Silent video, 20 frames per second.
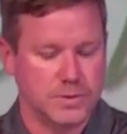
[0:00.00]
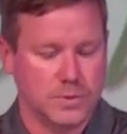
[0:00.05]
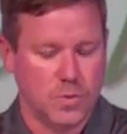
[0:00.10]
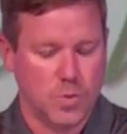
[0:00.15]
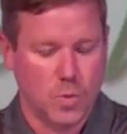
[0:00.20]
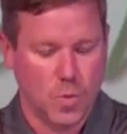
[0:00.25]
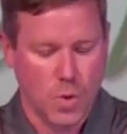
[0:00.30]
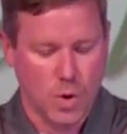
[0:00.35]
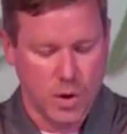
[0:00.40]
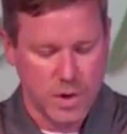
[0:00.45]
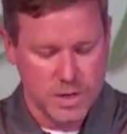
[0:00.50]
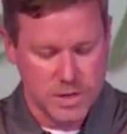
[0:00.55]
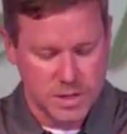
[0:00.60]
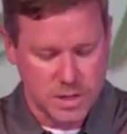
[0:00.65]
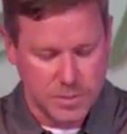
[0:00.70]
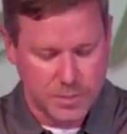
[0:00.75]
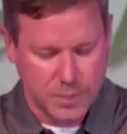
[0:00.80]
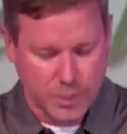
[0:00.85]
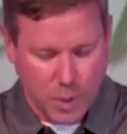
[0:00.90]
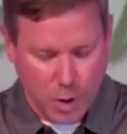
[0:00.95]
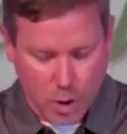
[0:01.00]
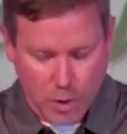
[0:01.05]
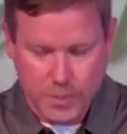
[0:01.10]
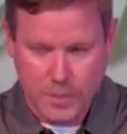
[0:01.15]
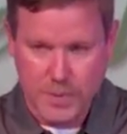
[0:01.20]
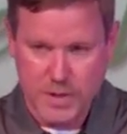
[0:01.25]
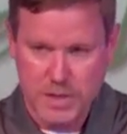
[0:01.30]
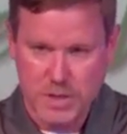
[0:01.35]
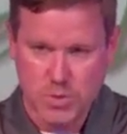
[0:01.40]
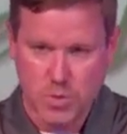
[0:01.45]
What is the
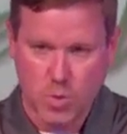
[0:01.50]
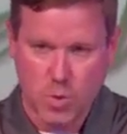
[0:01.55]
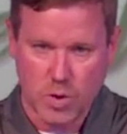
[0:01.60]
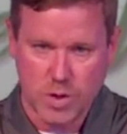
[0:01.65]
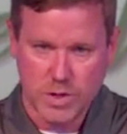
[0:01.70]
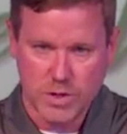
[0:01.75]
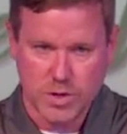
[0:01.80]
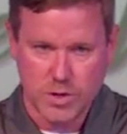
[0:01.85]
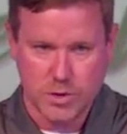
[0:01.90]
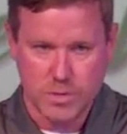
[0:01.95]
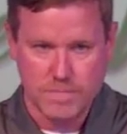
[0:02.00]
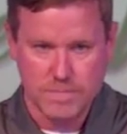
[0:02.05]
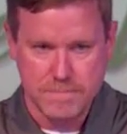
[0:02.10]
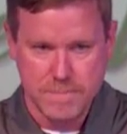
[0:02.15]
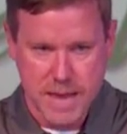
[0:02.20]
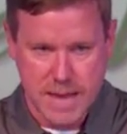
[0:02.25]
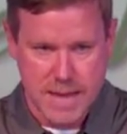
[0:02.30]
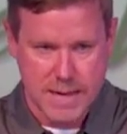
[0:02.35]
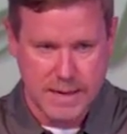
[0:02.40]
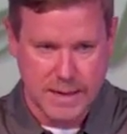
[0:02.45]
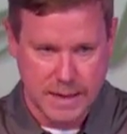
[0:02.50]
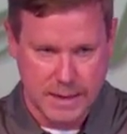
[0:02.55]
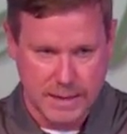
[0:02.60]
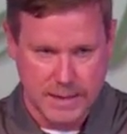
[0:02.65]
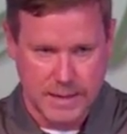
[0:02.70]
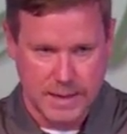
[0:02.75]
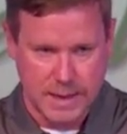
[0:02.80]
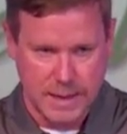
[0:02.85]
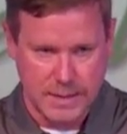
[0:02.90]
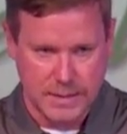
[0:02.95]
purpose? What is your
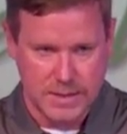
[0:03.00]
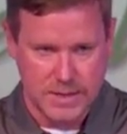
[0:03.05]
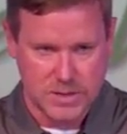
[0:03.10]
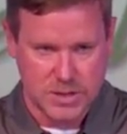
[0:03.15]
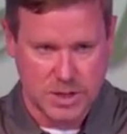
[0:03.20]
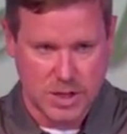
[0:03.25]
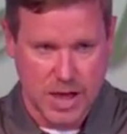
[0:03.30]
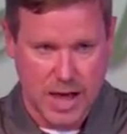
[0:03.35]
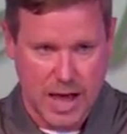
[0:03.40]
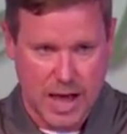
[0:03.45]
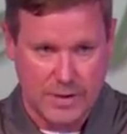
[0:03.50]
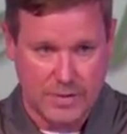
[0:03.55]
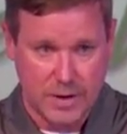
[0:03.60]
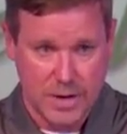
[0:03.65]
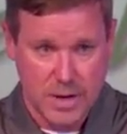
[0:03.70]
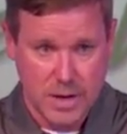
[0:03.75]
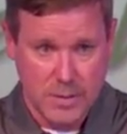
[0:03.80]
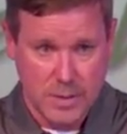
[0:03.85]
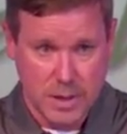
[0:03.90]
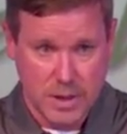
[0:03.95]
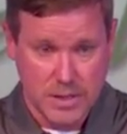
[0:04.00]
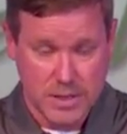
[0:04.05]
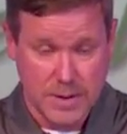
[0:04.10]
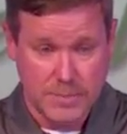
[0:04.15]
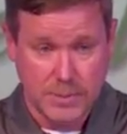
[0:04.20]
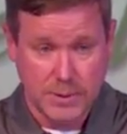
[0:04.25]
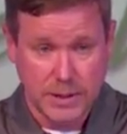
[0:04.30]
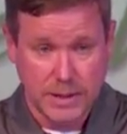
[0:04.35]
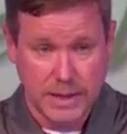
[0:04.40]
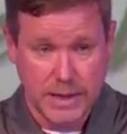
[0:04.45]
meaning in this life? Because I
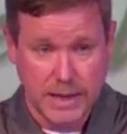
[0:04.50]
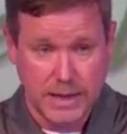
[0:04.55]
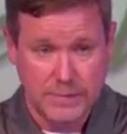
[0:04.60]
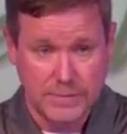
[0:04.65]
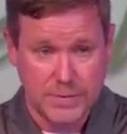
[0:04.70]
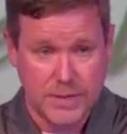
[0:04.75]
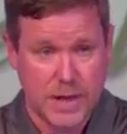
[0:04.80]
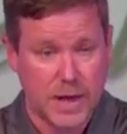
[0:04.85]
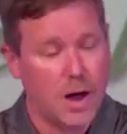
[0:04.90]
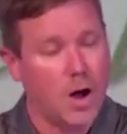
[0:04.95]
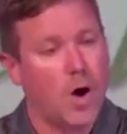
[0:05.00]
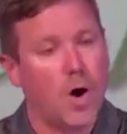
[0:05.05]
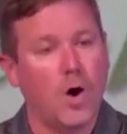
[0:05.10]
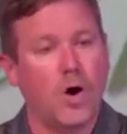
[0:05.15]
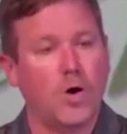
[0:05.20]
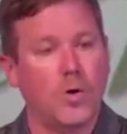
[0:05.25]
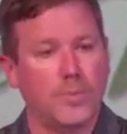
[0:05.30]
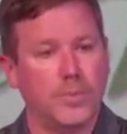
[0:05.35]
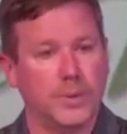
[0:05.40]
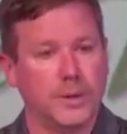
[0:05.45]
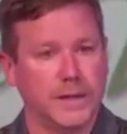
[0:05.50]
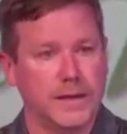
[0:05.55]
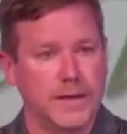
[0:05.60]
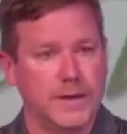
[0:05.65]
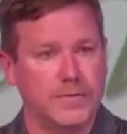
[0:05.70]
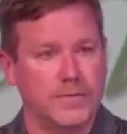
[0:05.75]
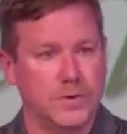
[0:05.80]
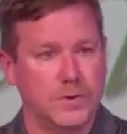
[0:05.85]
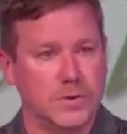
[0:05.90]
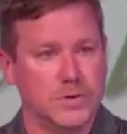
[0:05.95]
believe that all
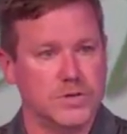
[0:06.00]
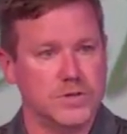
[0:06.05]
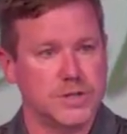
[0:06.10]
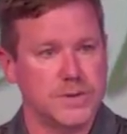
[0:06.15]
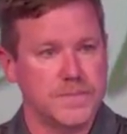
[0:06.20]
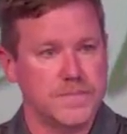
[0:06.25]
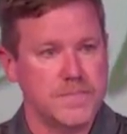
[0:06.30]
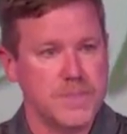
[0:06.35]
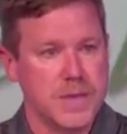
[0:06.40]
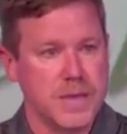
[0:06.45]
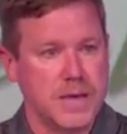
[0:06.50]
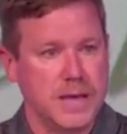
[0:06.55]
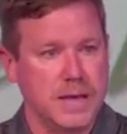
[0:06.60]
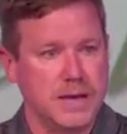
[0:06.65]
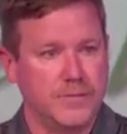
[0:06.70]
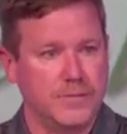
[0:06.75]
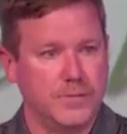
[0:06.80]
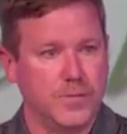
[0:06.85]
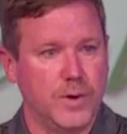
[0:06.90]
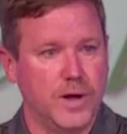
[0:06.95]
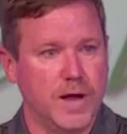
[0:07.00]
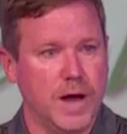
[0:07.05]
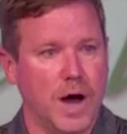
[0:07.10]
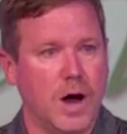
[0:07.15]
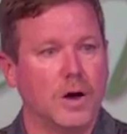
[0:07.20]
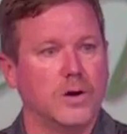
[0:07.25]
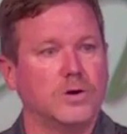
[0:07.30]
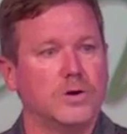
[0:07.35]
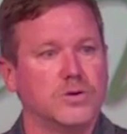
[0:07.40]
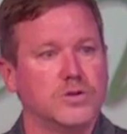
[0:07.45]
believers, if we
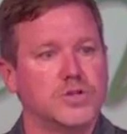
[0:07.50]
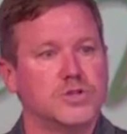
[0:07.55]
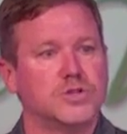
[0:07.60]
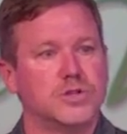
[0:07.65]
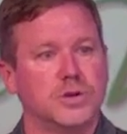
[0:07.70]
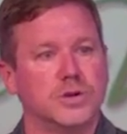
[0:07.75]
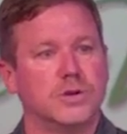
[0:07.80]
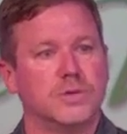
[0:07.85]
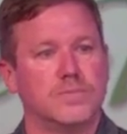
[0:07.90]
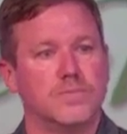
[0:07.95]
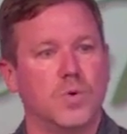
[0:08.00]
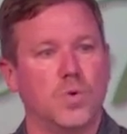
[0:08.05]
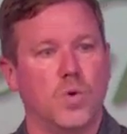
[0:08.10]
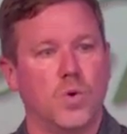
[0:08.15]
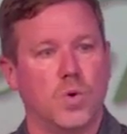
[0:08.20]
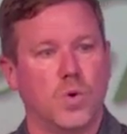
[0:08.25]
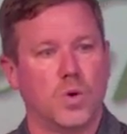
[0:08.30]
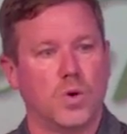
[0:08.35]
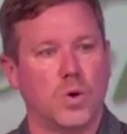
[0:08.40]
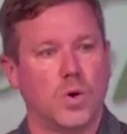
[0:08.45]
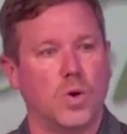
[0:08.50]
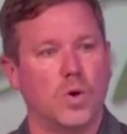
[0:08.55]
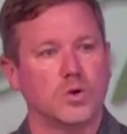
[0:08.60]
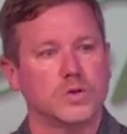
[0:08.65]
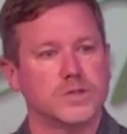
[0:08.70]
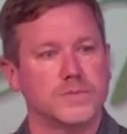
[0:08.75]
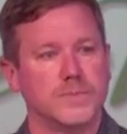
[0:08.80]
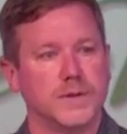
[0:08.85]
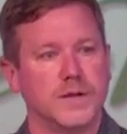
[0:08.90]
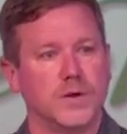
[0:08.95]
understood more
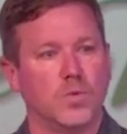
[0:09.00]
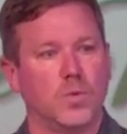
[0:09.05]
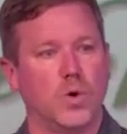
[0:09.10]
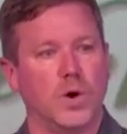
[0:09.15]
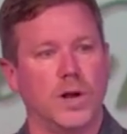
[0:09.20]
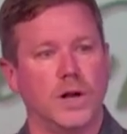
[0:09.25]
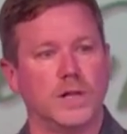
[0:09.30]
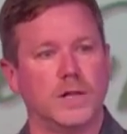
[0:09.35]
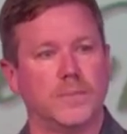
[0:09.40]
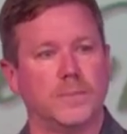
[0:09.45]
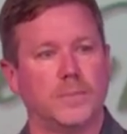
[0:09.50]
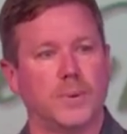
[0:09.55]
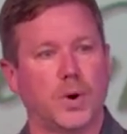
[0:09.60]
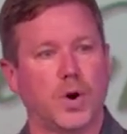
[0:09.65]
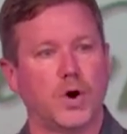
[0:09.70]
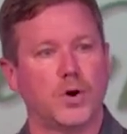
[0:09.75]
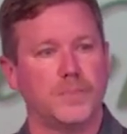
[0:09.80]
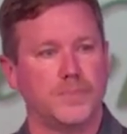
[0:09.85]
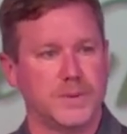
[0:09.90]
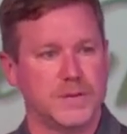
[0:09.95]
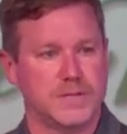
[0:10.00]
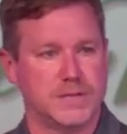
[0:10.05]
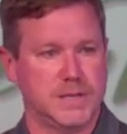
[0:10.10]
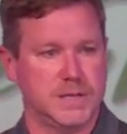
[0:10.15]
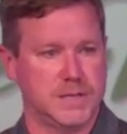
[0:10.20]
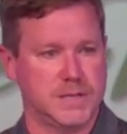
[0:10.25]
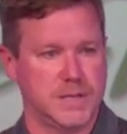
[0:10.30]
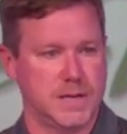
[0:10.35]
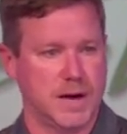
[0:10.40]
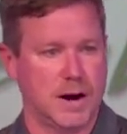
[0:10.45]
ultimately what the purpose
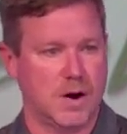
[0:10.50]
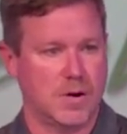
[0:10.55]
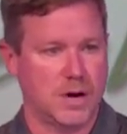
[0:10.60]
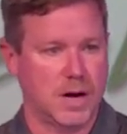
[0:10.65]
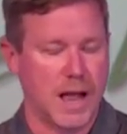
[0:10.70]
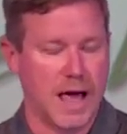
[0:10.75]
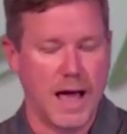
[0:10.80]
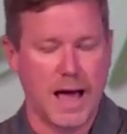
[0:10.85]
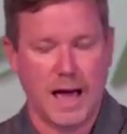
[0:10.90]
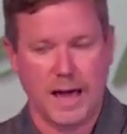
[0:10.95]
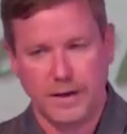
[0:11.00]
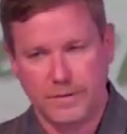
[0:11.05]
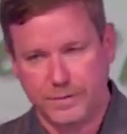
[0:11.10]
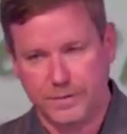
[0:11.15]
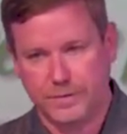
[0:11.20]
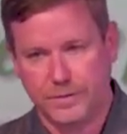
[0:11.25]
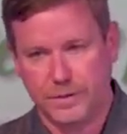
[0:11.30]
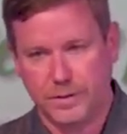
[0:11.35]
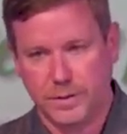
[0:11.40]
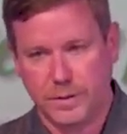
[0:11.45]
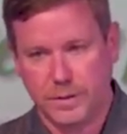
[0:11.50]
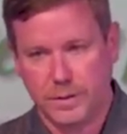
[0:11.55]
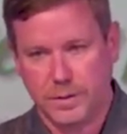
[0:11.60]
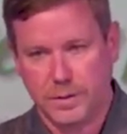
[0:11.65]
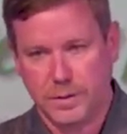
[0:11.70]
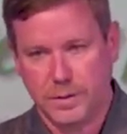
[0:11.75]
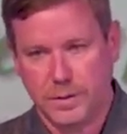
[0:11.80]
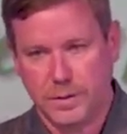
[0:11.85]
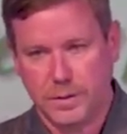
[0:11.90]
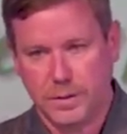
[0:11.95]
is in our life,
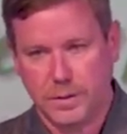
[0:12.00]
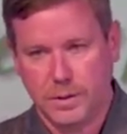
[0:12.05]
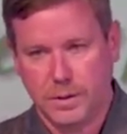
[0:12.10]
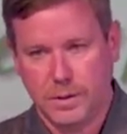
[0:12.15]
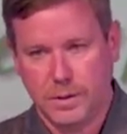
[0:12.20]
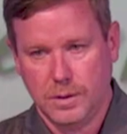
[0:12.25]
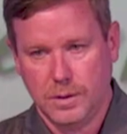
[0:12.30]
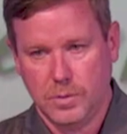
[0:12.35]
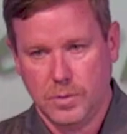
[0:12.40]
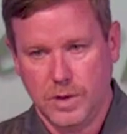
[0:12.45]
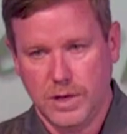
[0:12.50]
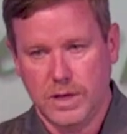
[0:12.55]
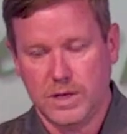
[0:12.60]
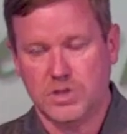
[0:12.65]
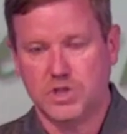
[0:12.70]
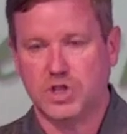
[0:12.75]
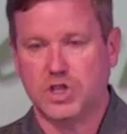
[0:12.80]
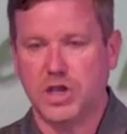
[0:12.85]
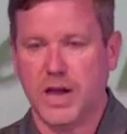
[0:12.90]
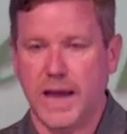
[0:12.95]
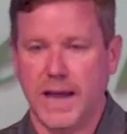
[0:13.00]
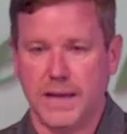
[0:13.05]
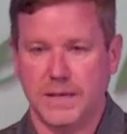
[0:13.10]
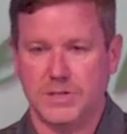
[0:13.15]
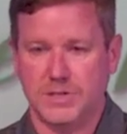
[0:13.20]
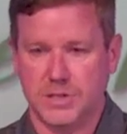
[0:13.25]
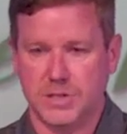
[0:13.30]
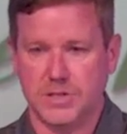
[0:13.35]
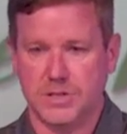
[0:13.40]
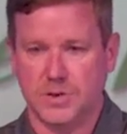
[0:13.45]
we could
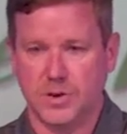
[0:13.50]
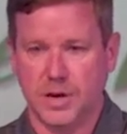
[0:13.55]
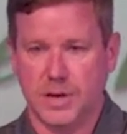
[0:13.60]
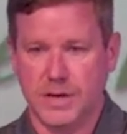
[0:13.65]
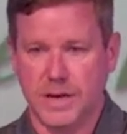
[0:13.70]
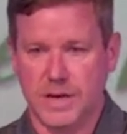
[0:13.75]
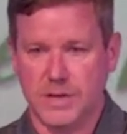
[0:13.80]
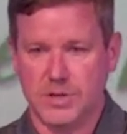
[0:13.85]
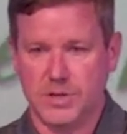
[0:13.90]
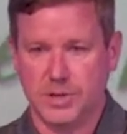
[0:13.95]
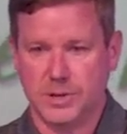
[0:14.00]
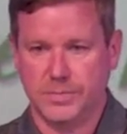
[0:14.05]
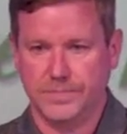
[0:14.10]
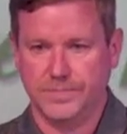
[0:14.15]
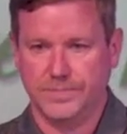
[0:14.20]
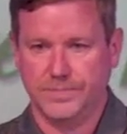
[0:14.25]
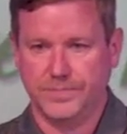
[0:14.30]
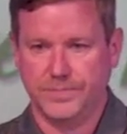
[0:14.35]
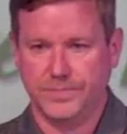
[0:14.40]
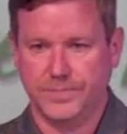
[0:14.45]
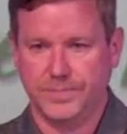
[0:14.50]
change this great nation.